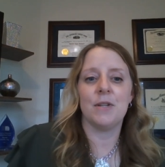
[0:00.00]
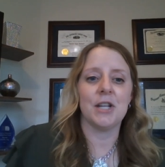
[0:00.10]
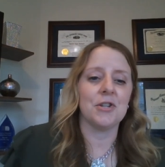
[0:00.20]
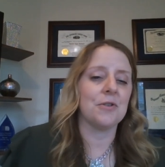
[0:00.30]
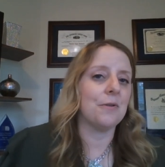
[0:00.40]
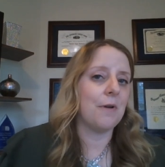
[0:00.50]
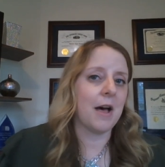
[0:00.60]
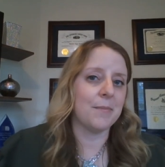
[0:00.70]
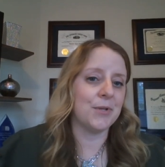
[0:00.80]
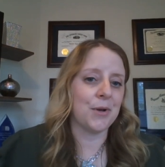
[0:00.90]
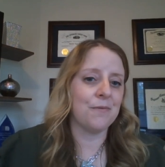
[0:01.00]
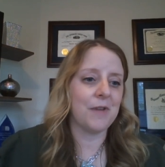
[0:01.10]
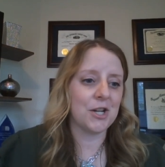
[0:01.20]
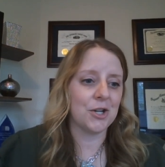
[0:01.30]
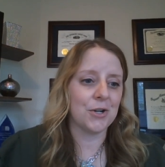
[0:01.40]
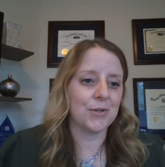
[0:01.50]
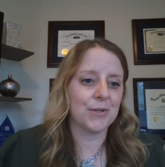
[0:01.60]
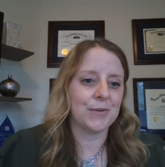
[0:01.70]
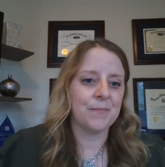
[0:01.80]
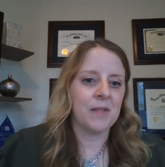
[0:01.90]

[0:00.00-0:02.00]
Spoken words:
potential HUBZone vendors.